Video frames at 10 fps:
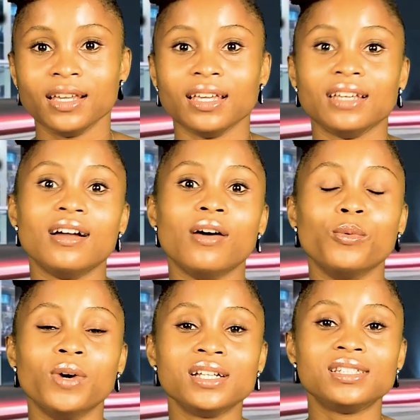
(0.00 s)
In her
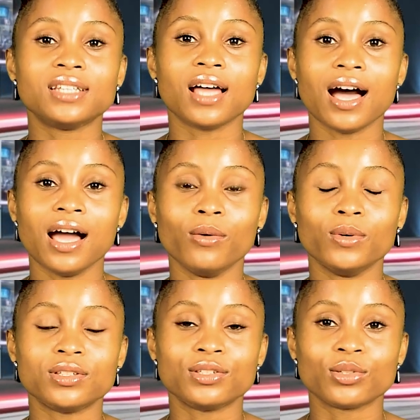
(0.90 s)
words, I
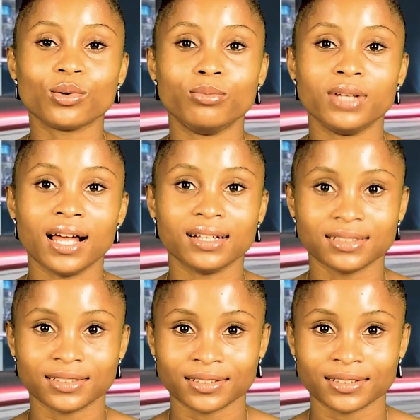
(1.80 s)
was so blessed.